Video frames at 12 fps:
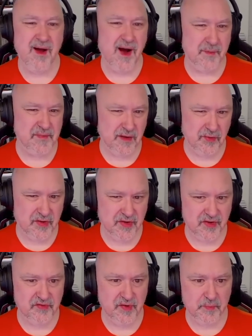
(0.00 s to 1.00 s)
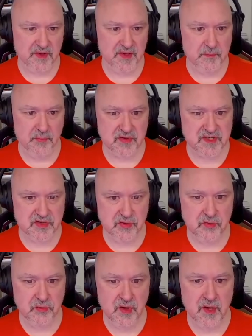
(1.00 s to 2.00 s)
I'm going to look at the triple in box
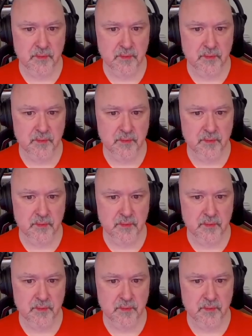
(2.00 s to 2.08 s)
two